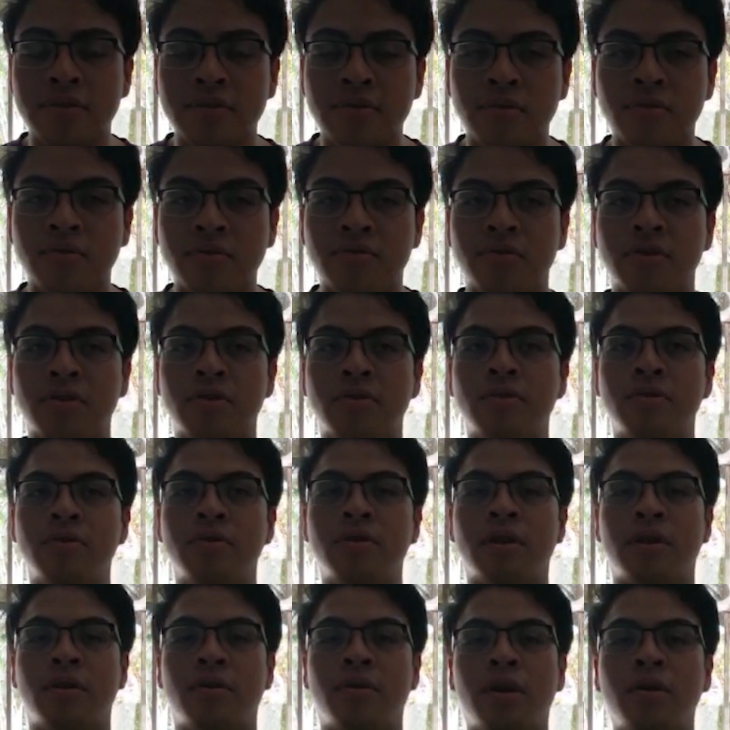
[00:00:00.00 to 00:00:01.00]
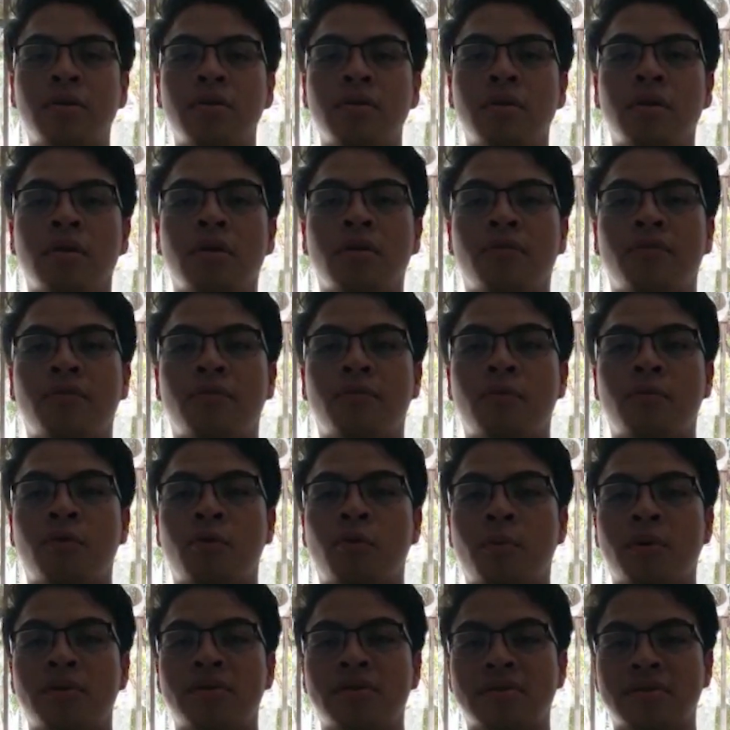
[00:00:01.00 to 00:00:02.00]
is considered the cradle of
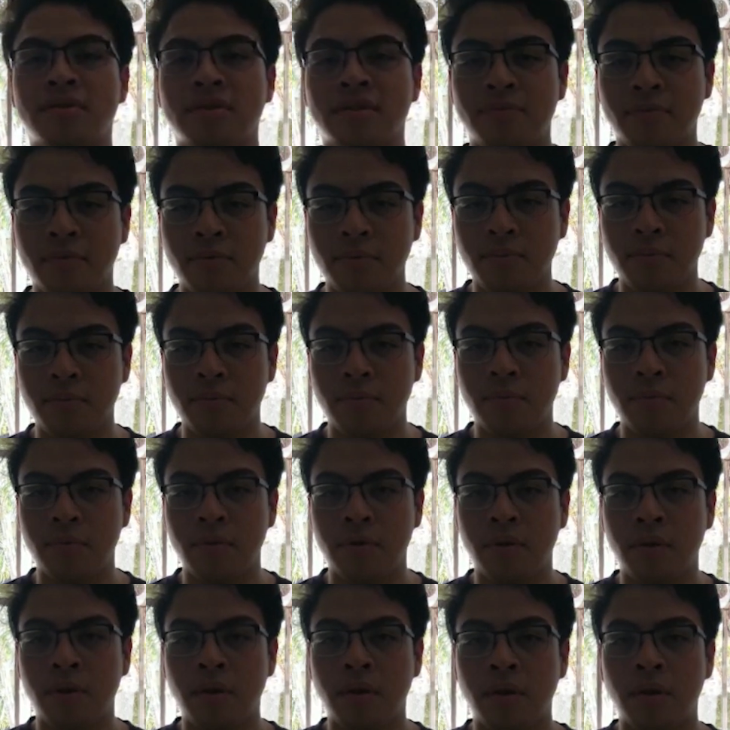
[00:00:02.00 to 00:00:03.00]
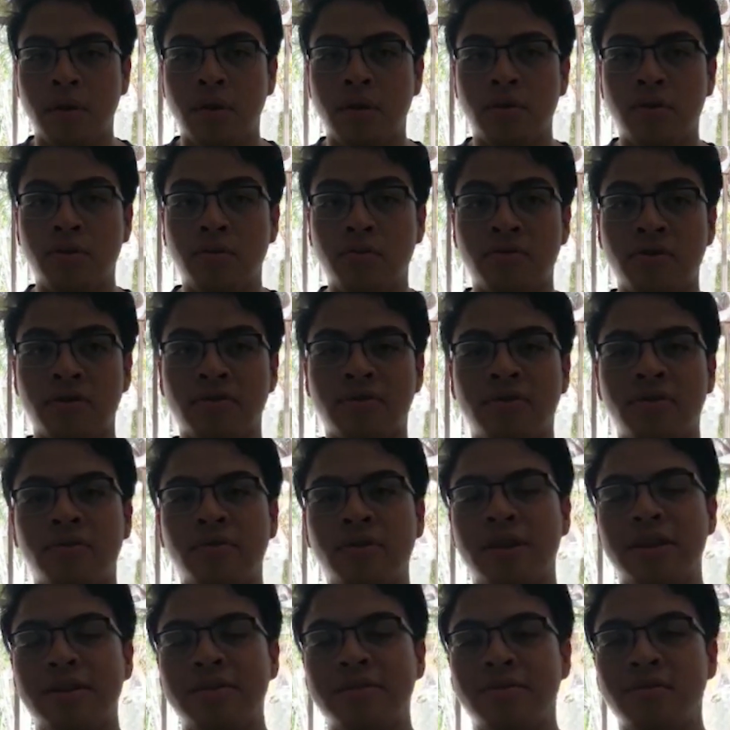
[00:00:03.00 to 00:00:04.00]
Romanticism, just as the
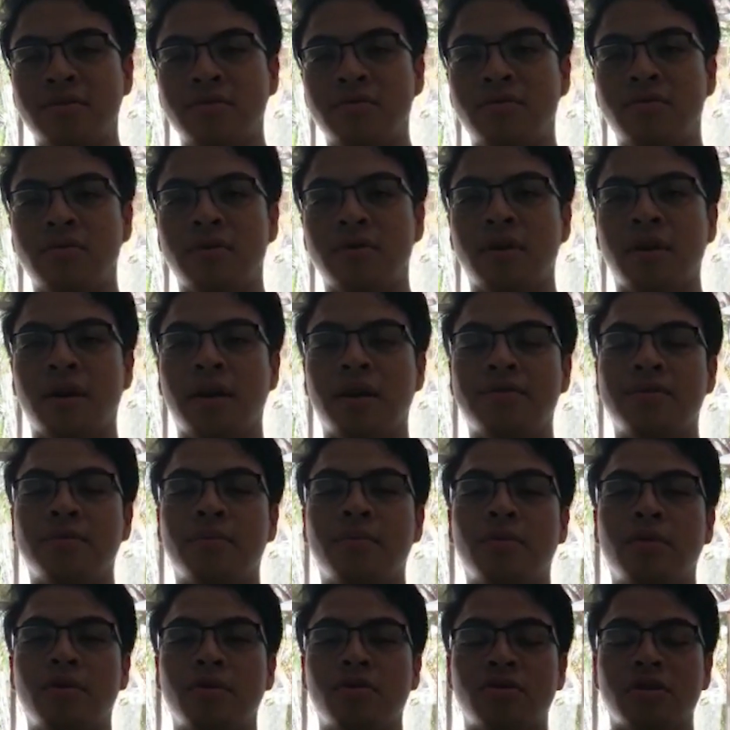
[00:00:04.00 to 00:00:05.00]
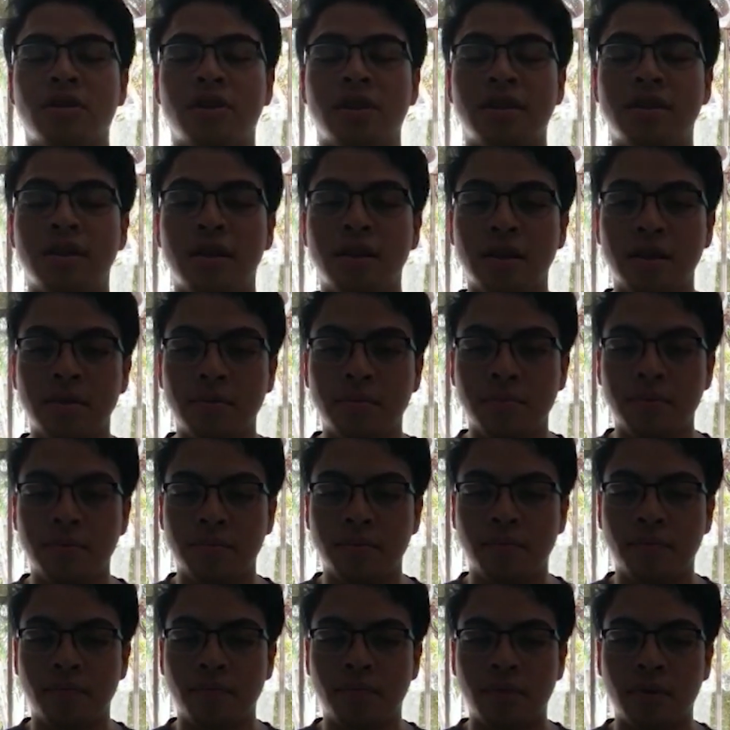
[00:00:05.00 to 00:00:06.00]
Renaissance has emerged in Italy,
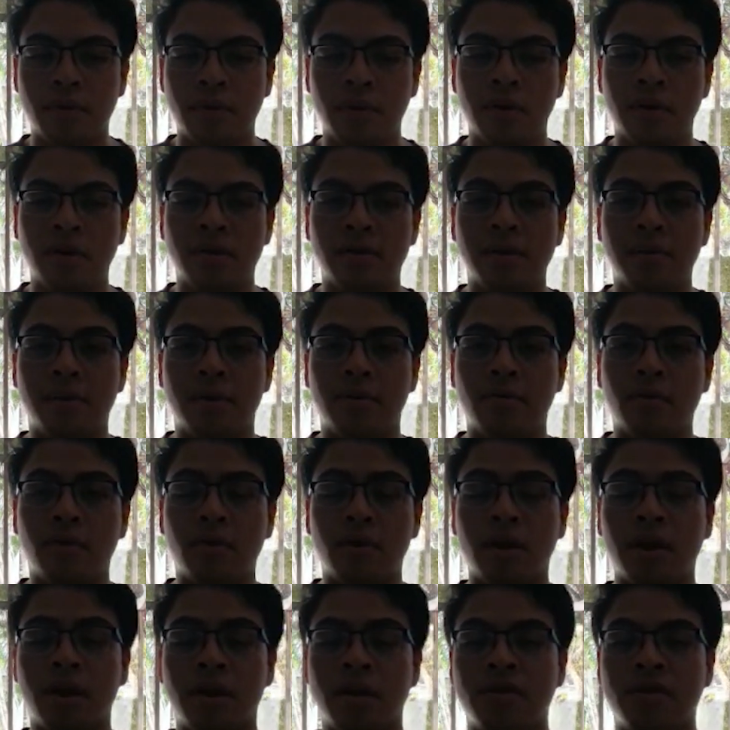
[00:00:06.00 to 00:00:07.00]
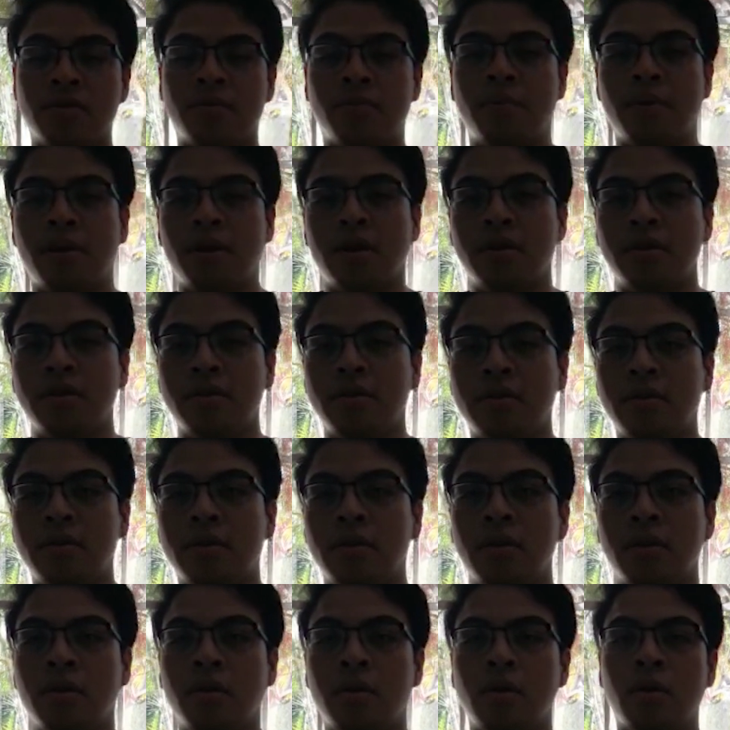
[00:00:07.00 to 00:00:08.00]
the Baroque in Spain,
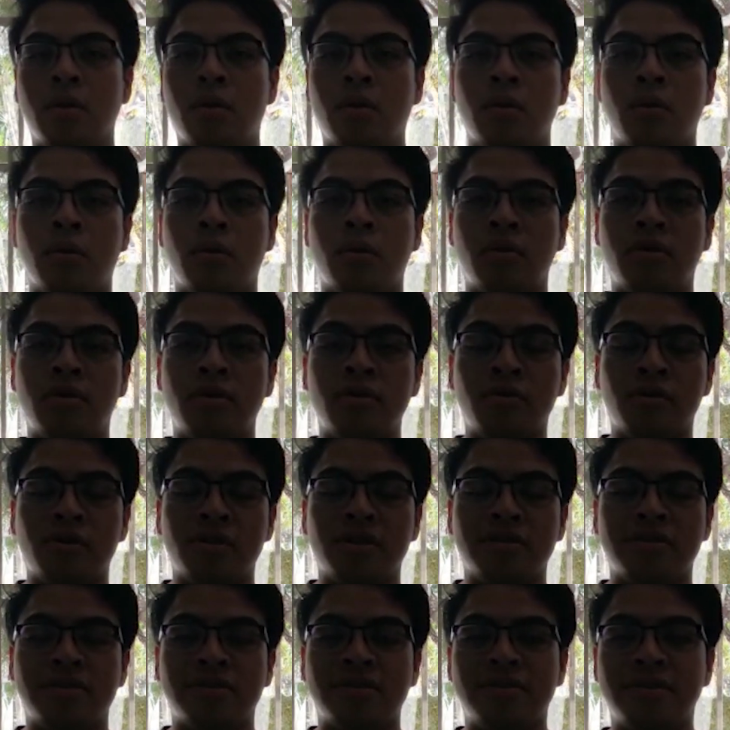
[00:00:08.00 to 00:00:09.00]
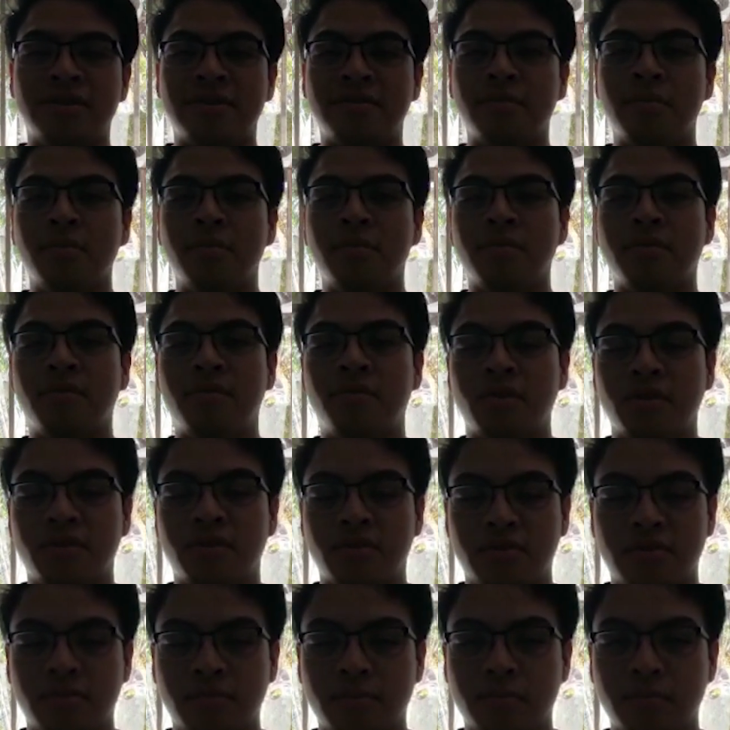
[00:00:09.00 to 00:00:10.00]
or Neoclassicism in
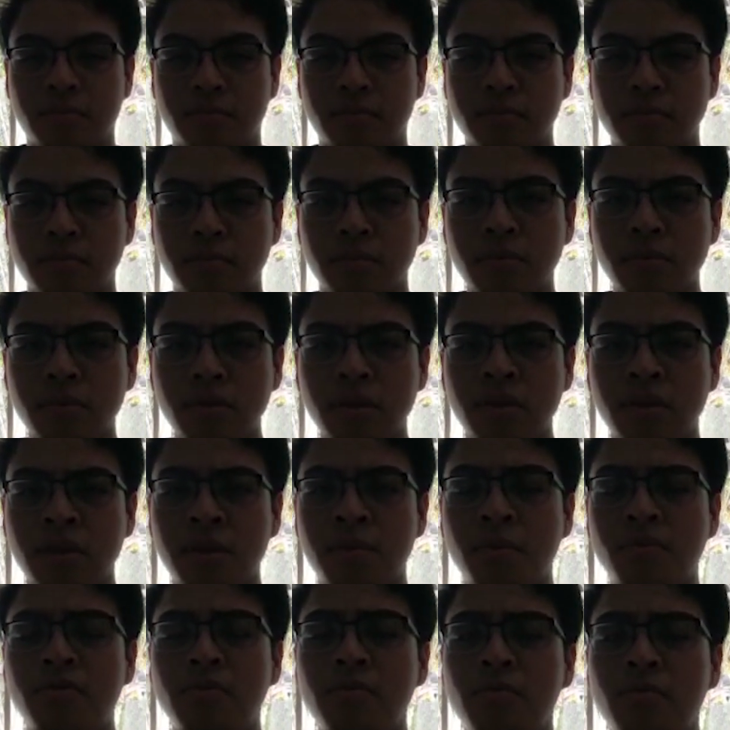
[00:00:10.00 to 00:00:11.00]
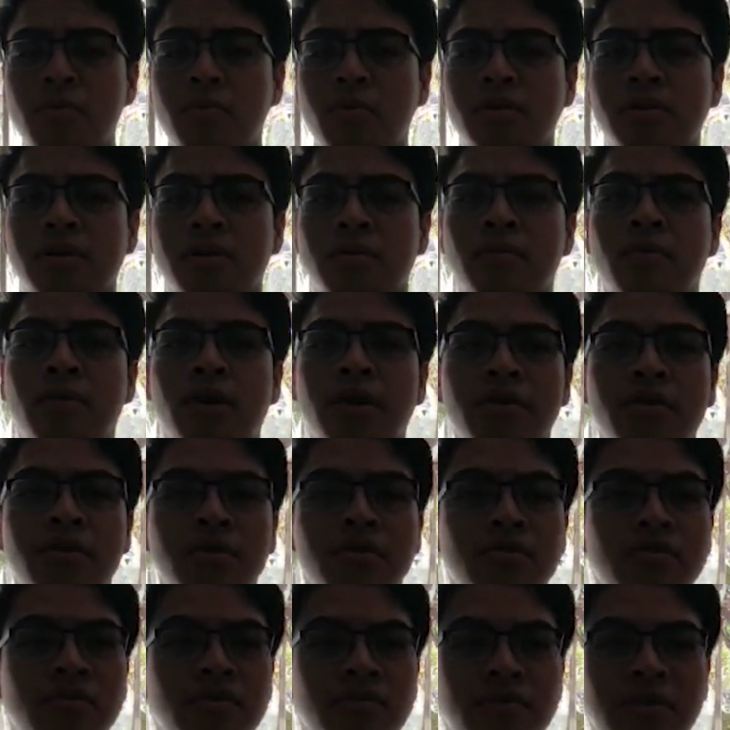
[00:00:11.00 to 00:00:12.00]
France. The most important
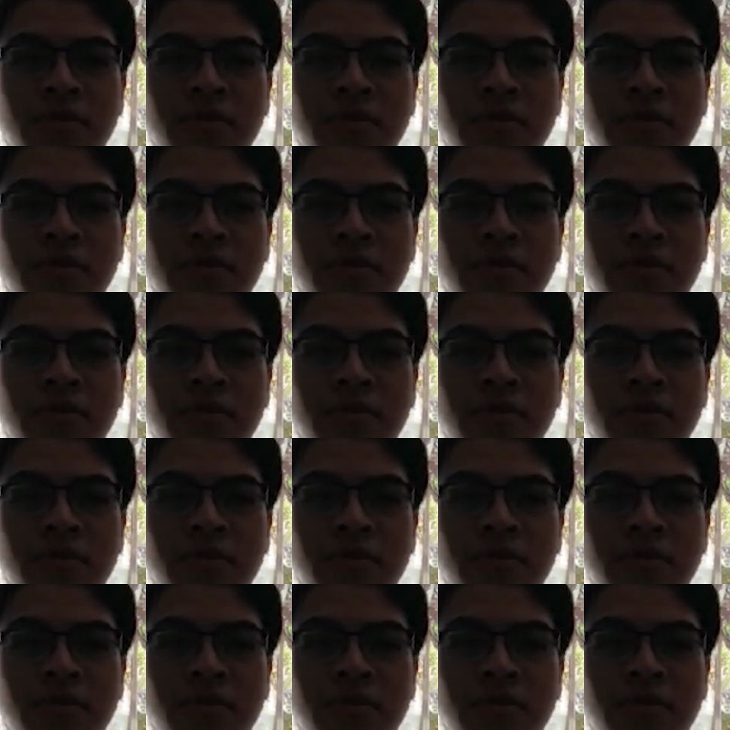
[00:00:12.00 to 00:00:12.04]
writers of